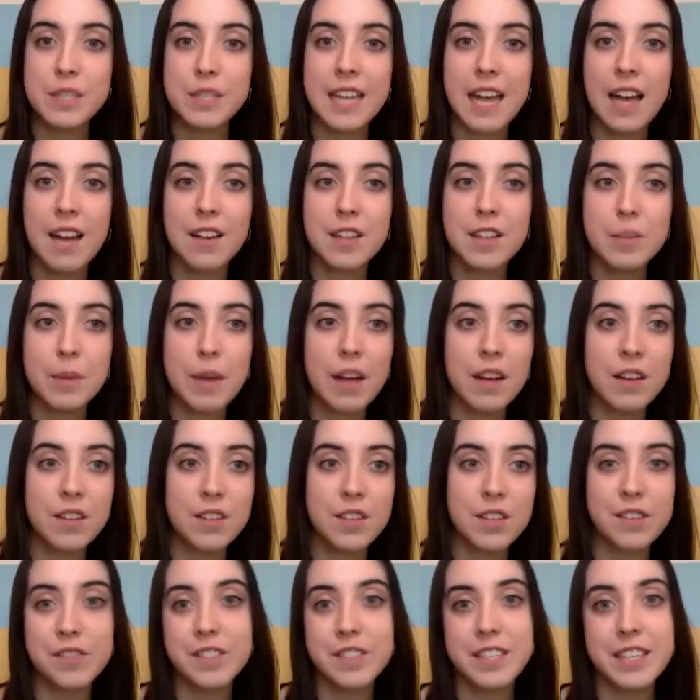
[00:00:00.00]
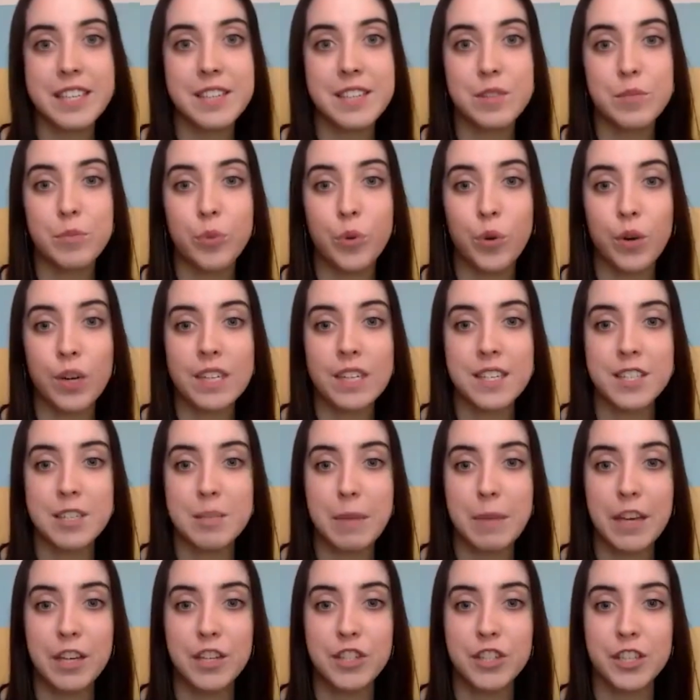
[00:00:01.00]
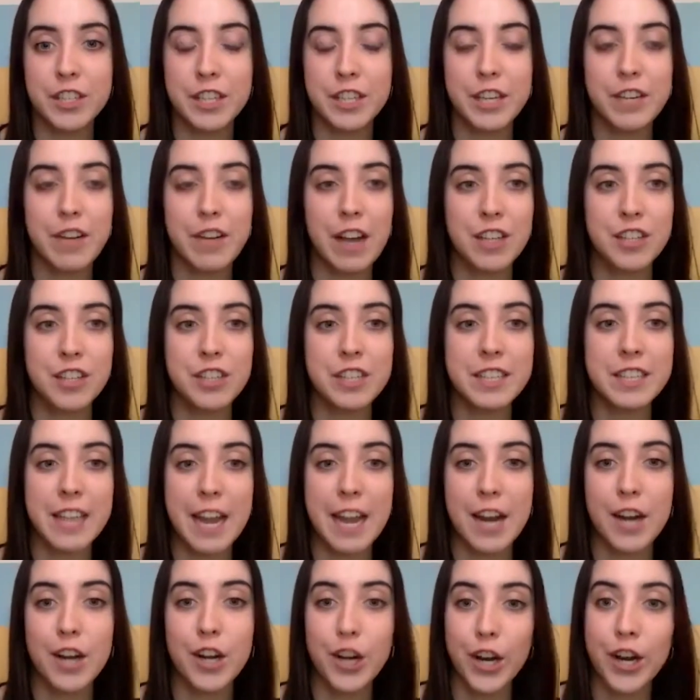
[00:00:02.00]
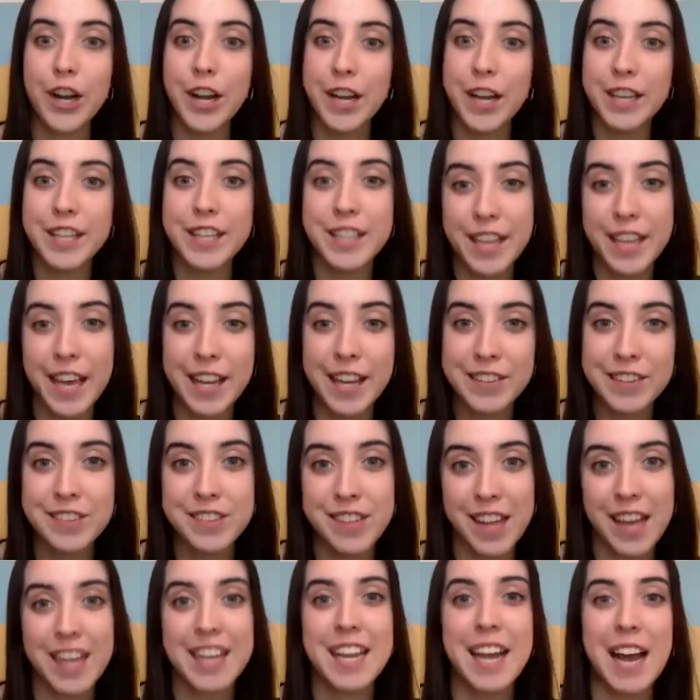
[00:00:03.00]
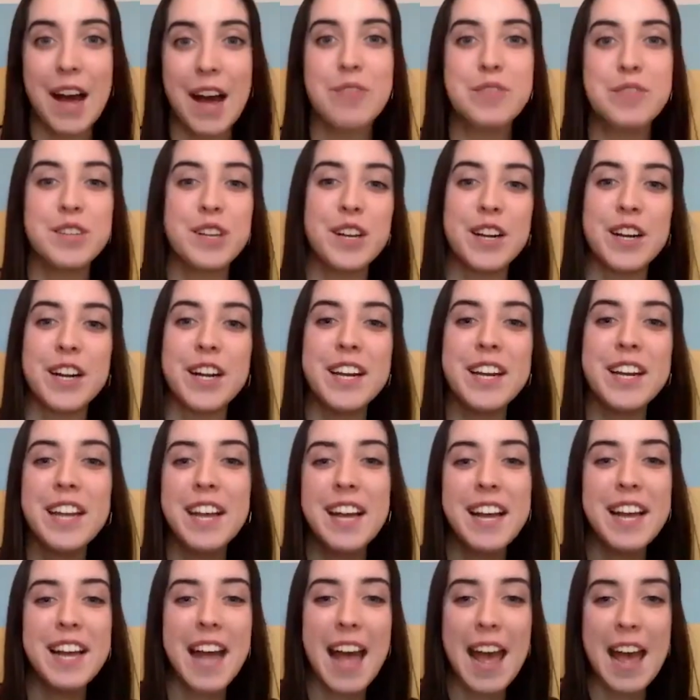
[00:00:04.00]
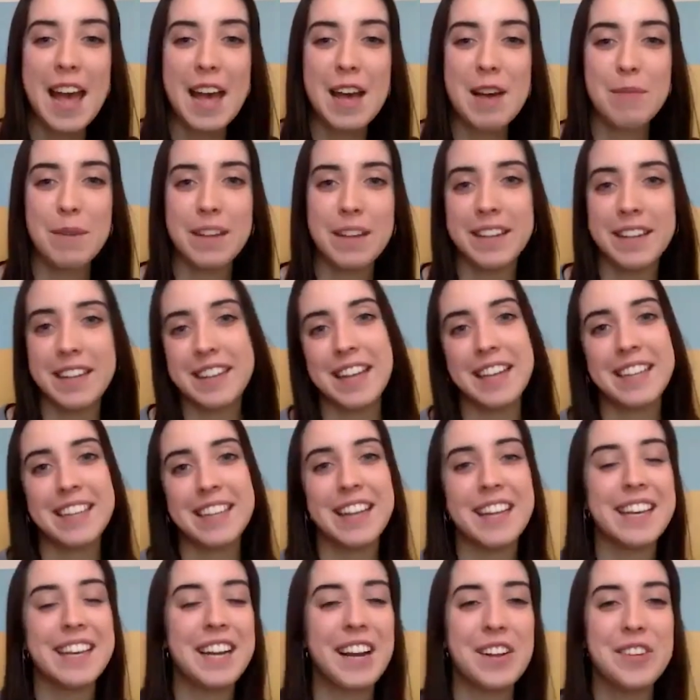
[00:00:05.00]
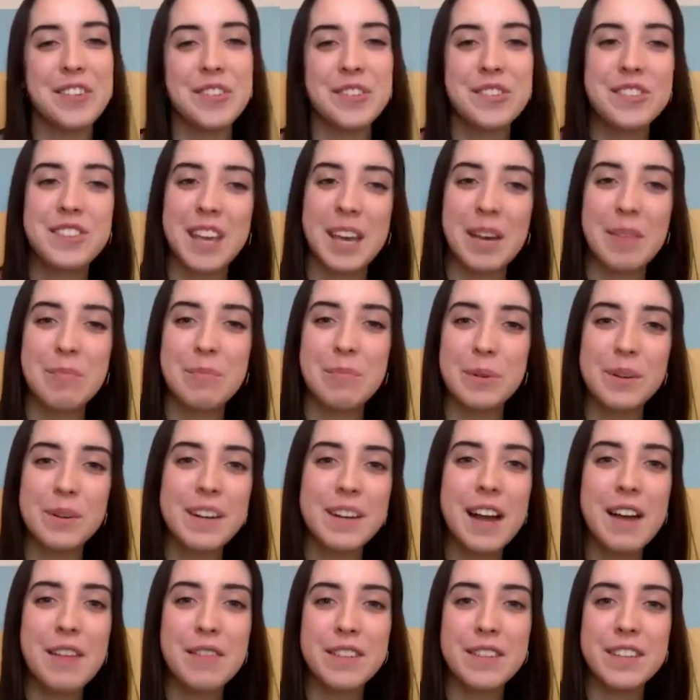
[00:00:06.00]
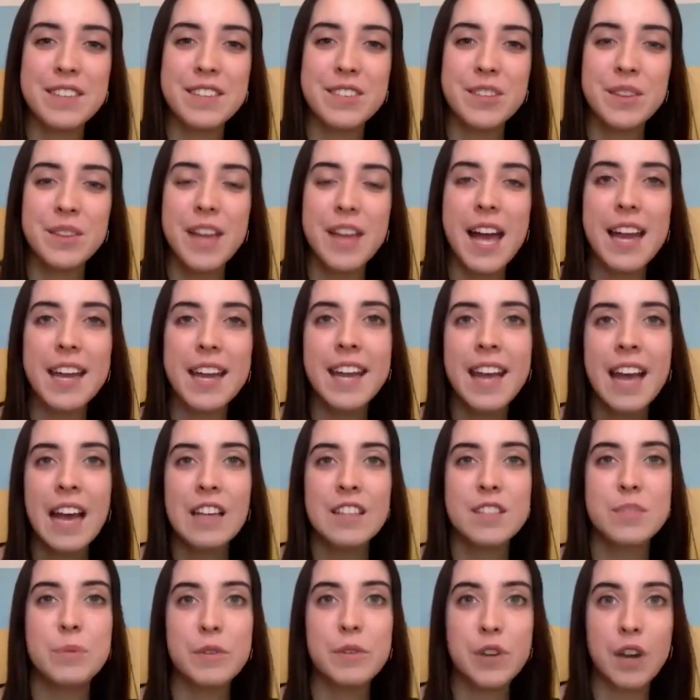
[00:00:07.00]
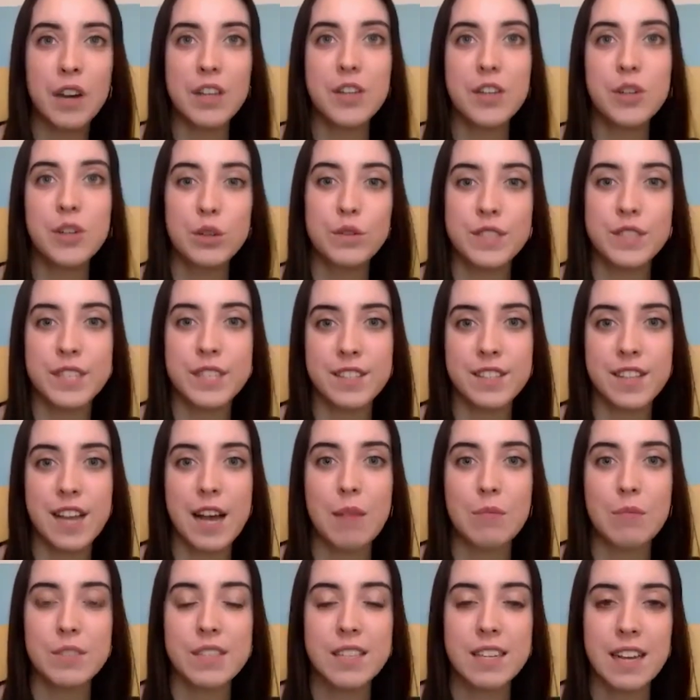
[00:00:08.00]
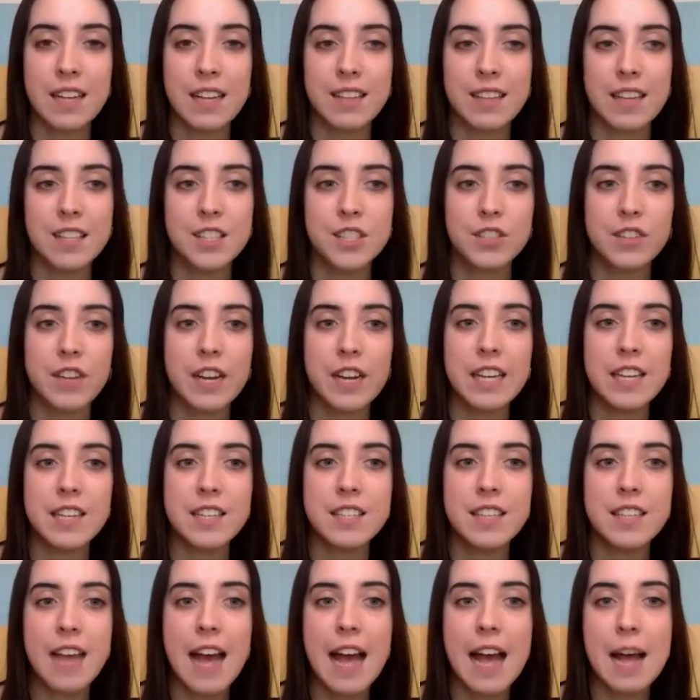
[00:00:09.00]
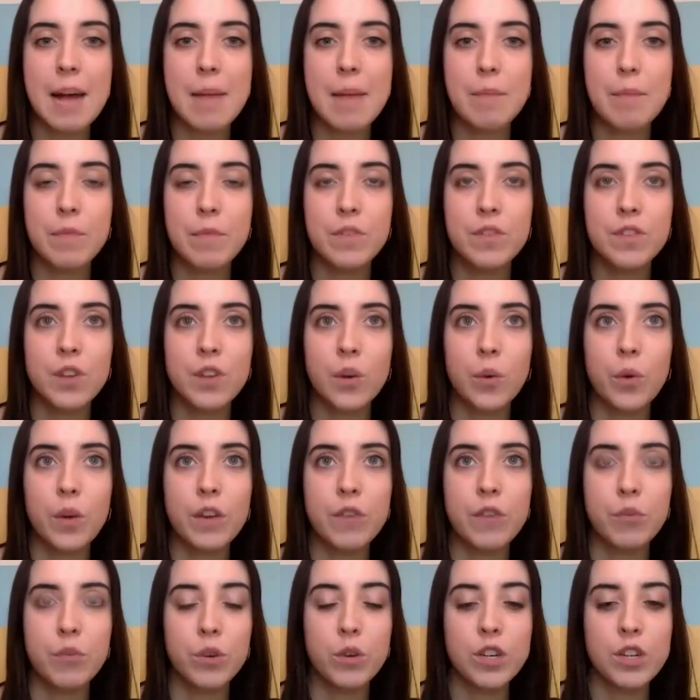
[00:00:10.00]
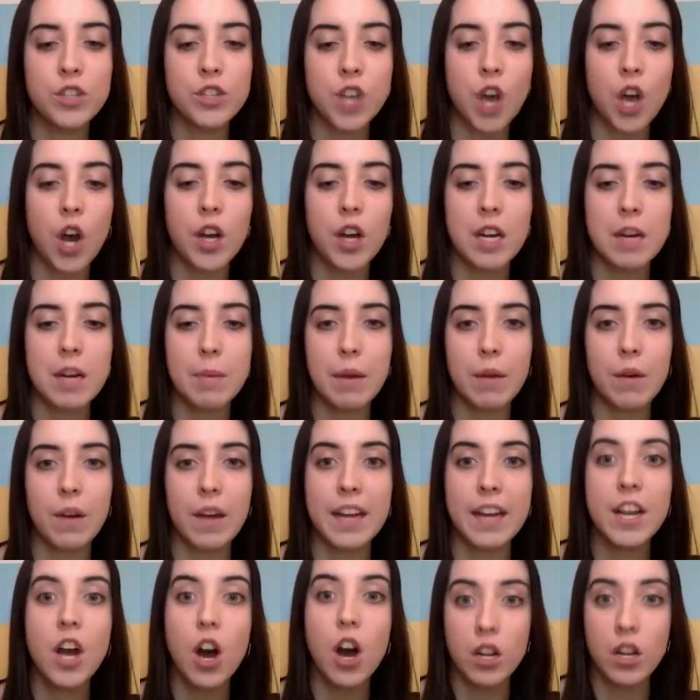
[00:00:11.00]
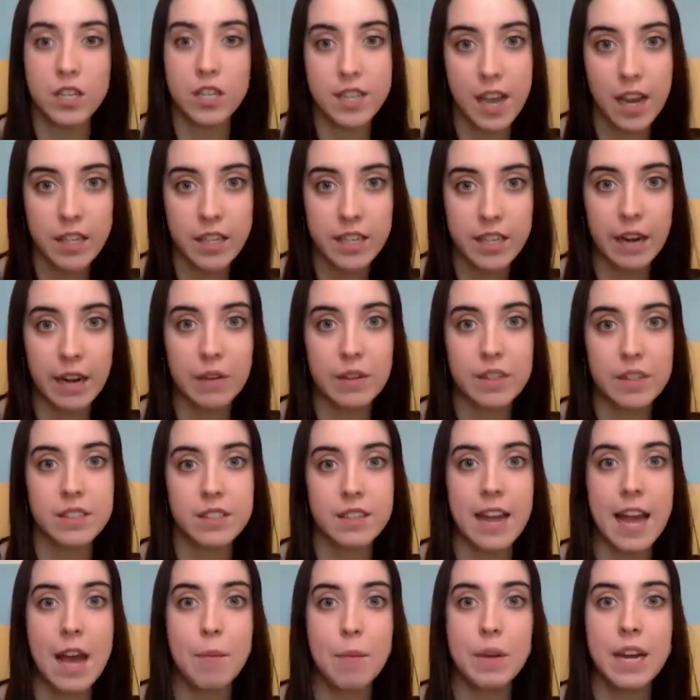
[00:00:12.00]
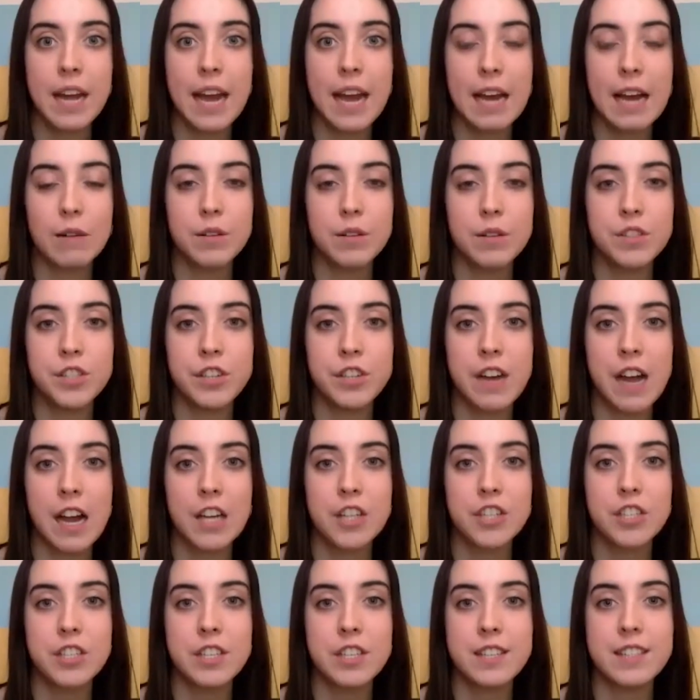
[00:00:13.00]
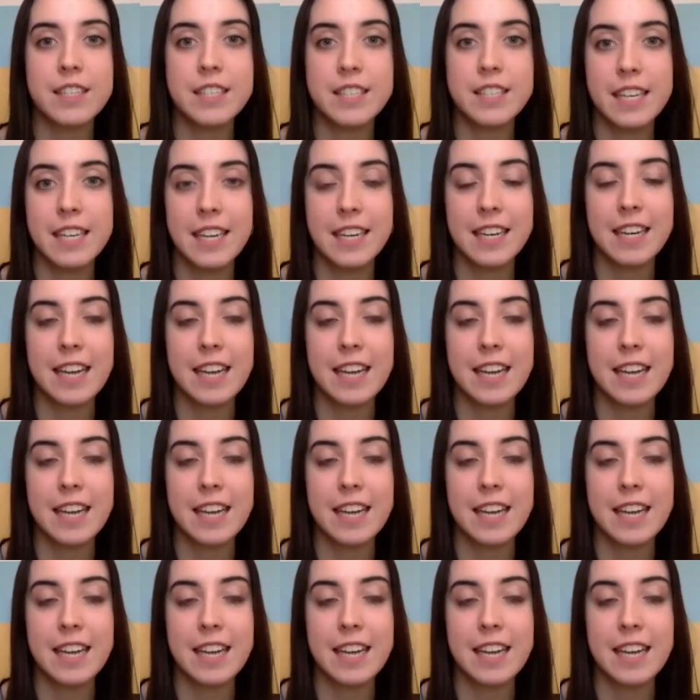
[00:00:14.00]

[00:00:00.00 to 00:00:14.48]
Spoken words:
attend as well, because obviously it is important to make sure that you're actually there learning the things that you have to learn. And then that you can't just skip or whatever. So we kind of covered exams and that's great. So if we're talking about like contact hours and how many hours you're actually sitting in a